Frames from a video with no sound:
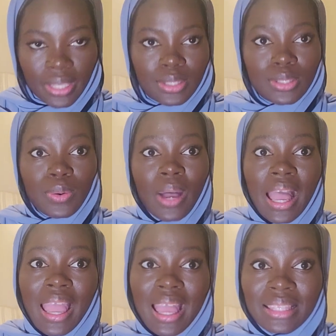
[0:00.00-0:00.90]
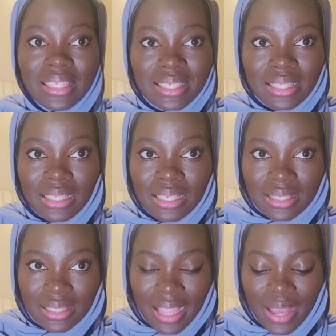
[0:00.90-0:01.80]
So I have this
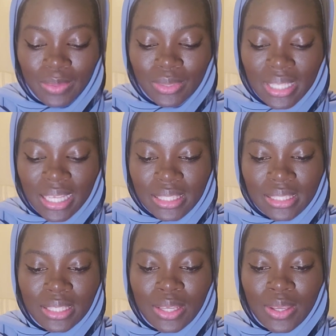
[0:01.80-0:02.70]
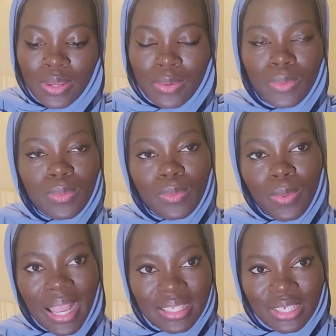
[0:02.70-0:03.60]
list down that,
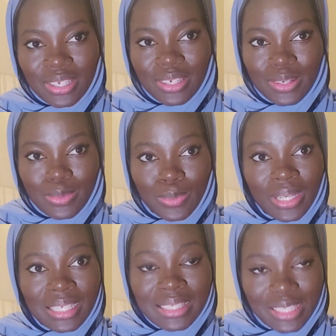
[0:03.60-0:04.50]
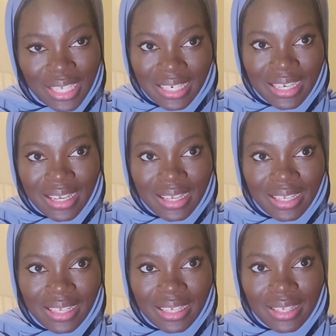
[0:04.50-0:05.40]
why Jannah? What is Jannah
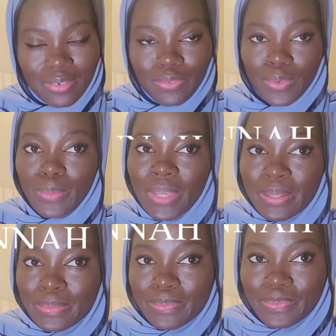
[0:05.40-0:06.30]
for me?